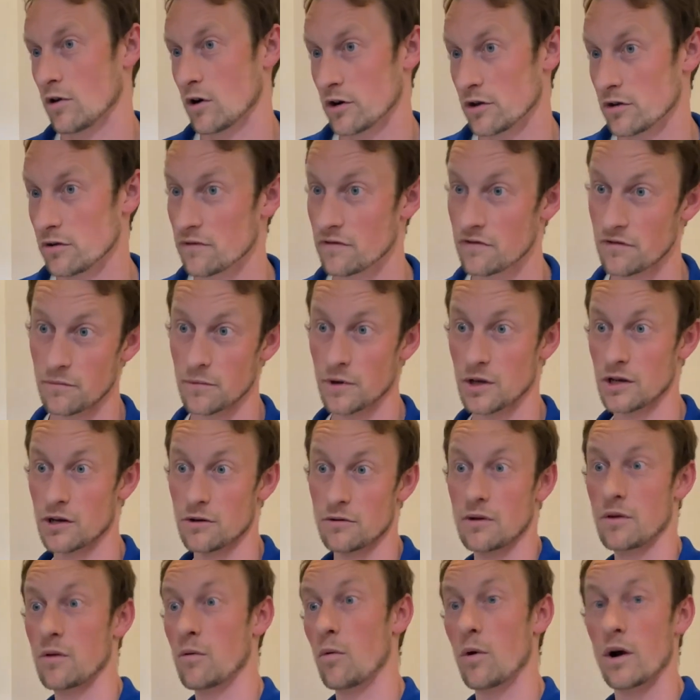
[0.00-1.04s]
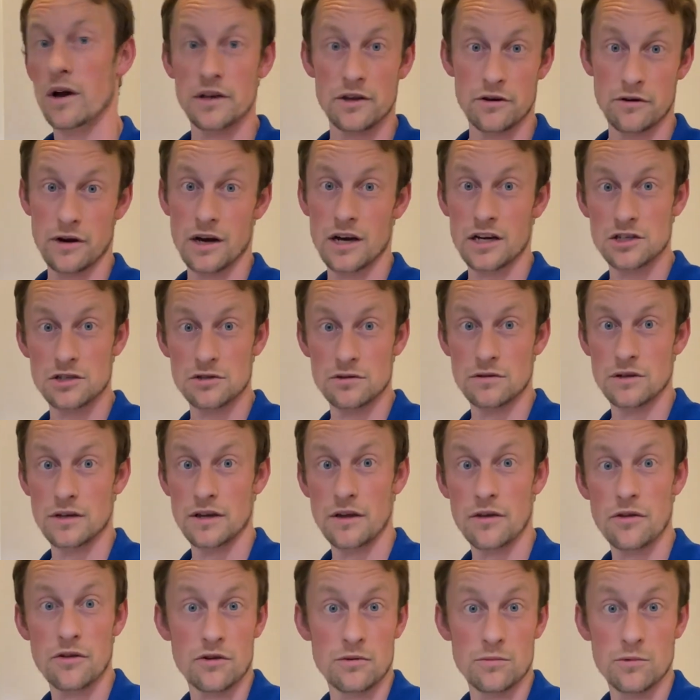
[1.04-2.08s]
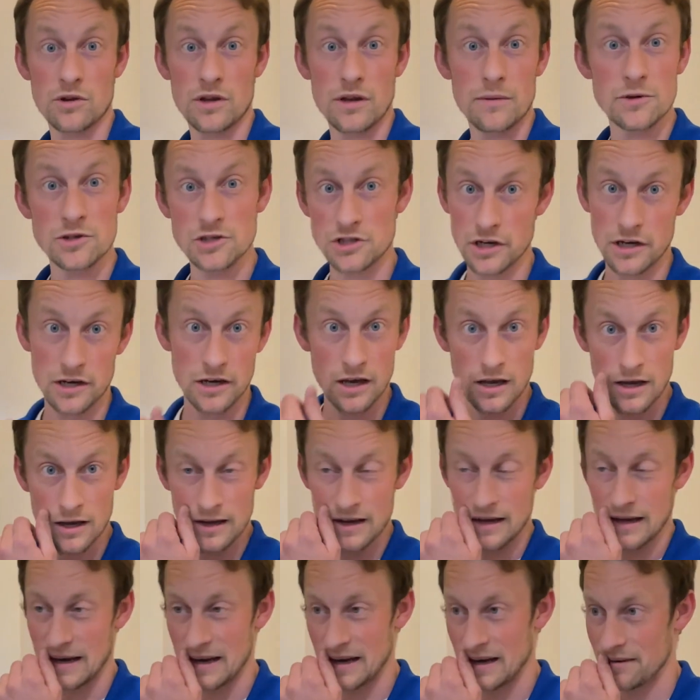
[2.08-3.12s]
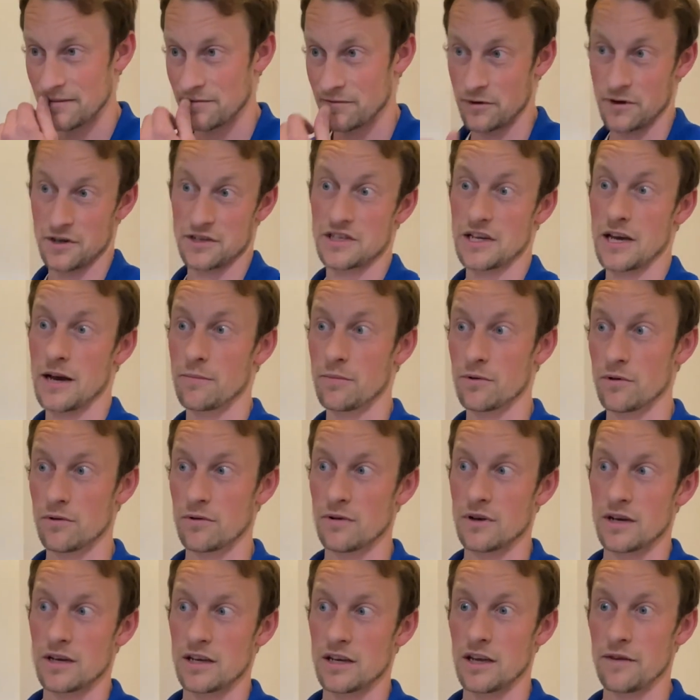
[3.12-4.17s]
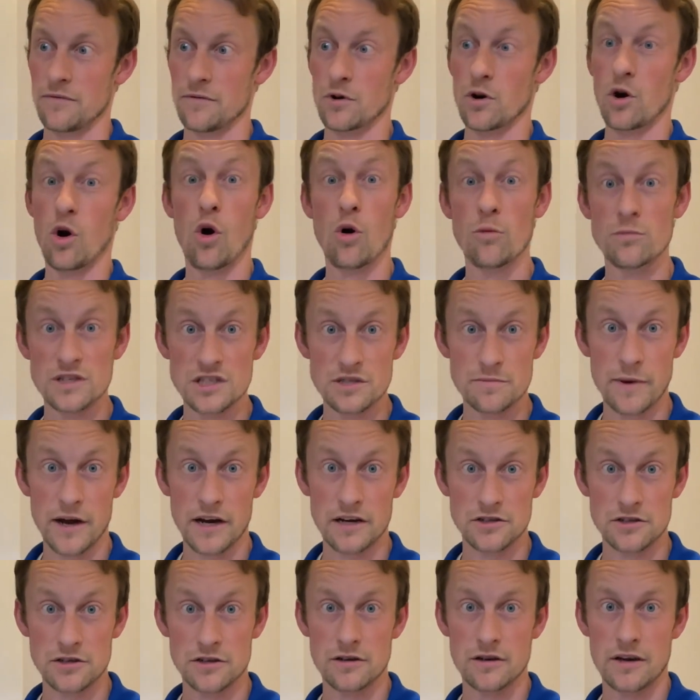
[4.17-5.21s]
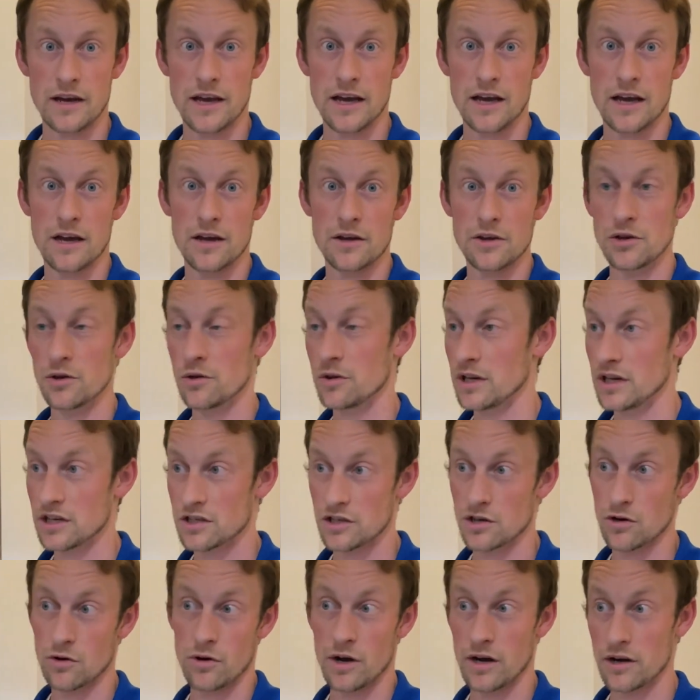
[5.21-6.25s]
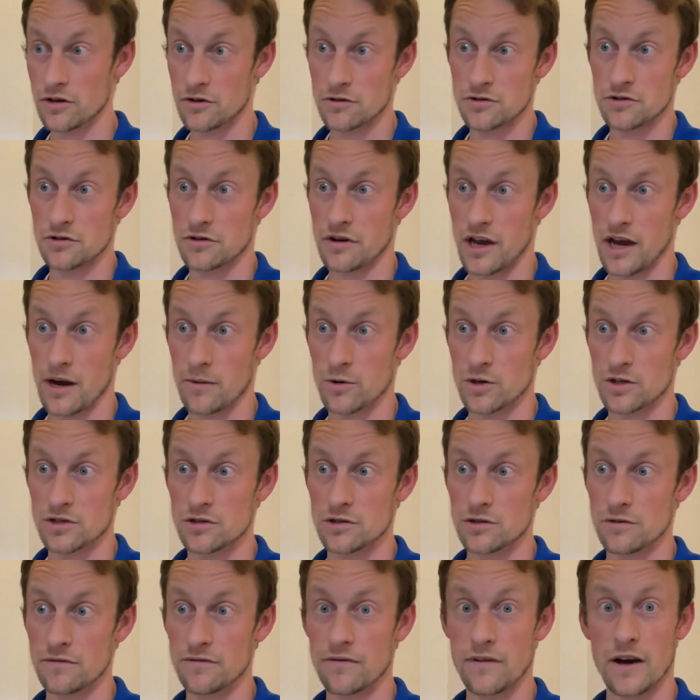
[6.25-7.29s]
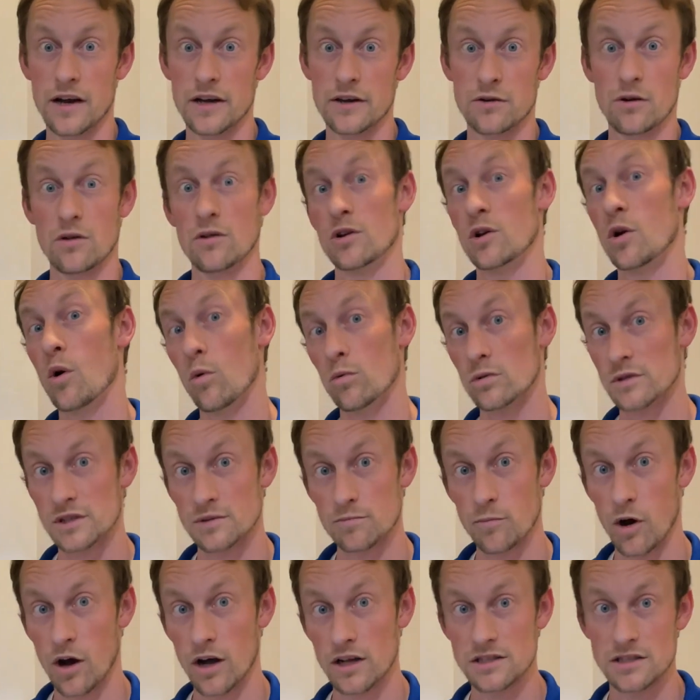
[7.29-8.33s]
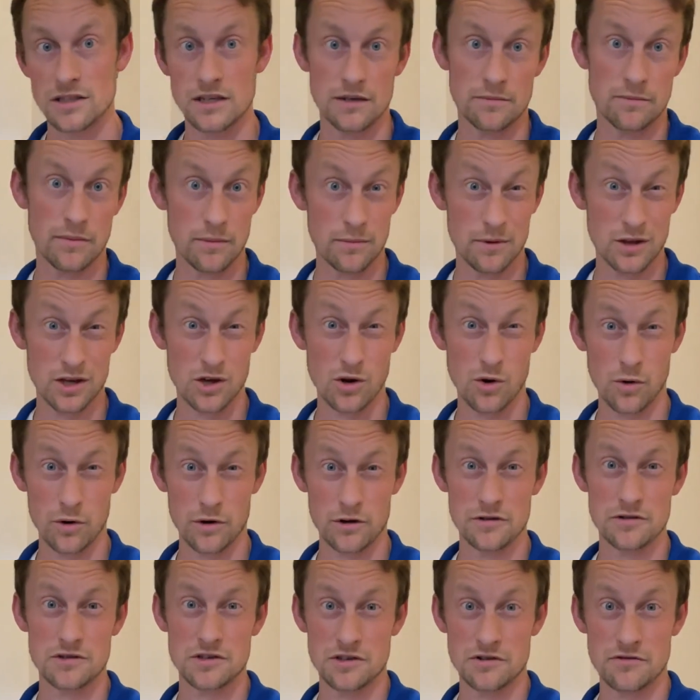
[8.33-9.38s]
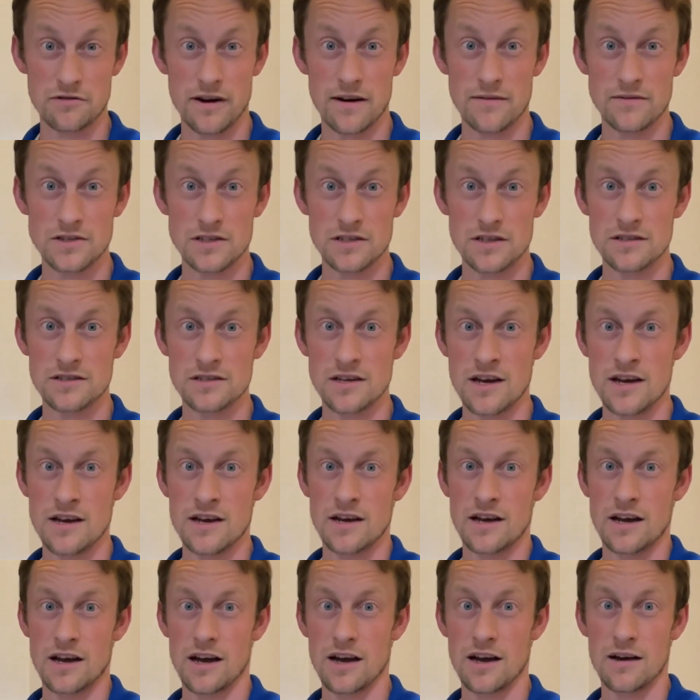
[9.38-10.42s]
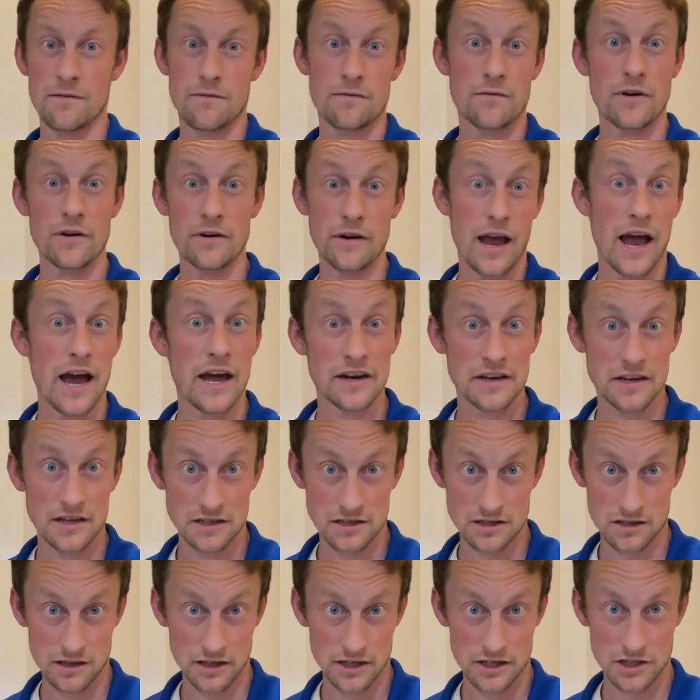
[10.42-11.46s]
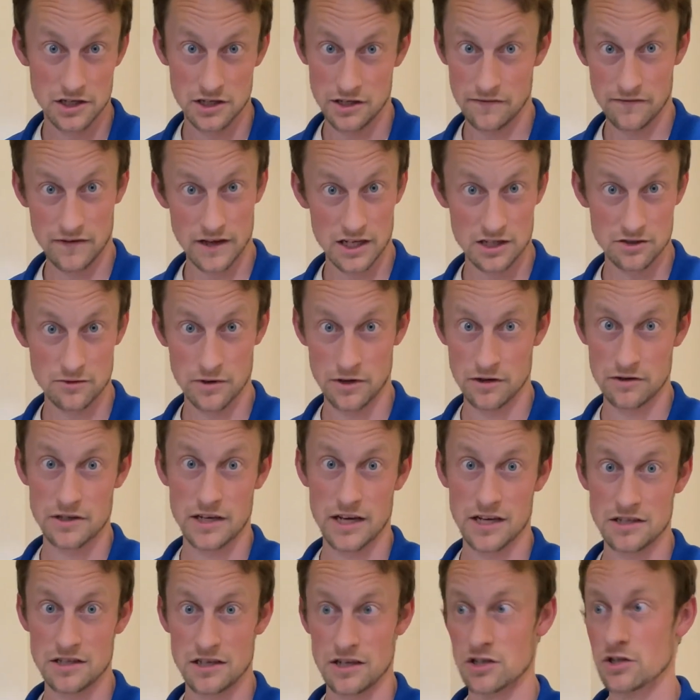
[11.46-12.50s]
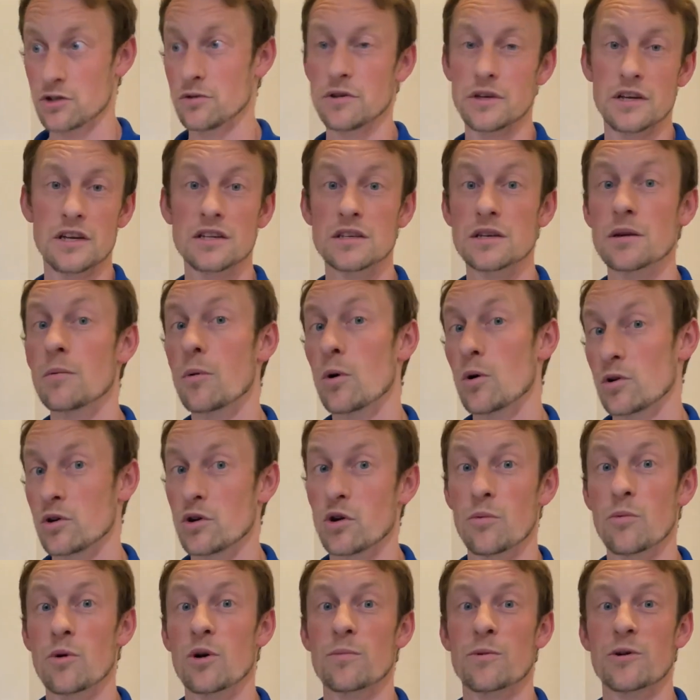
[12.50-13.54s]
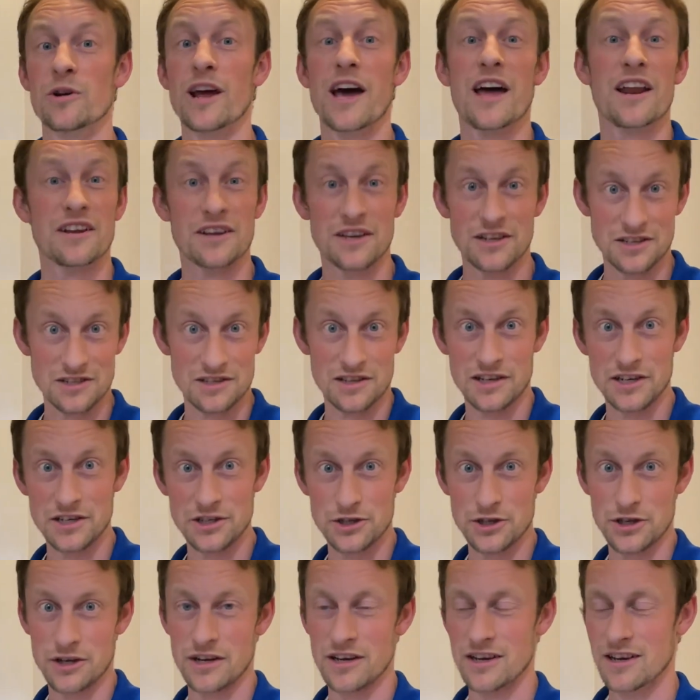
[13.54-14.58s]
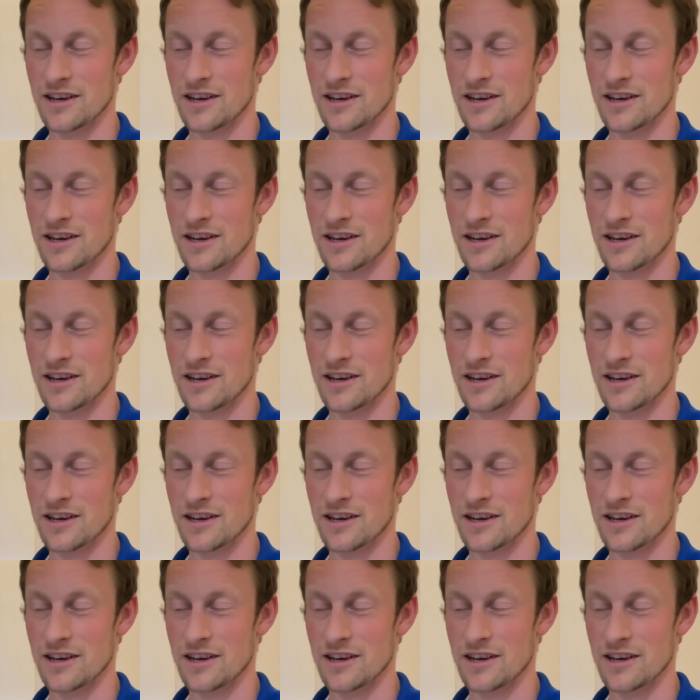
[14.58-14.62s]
are you familiar with what you're actually thermal imaging? For example, if you're a home inspector, you need to know how to use your camera to find all the cold spots, like maybe the corners and crevices, for attic insulation, if that's what you're testing. So you need to know more about attic insulation.